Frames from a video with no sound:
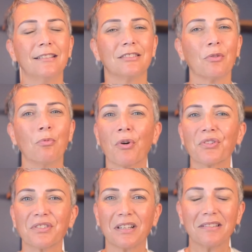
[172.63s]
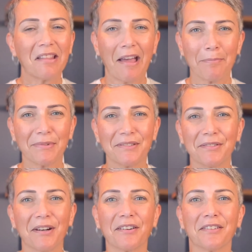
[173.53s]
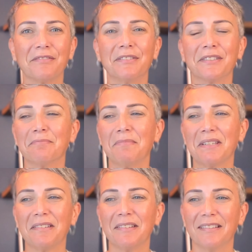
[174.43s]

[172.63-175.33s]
The worst thing that happened to her was me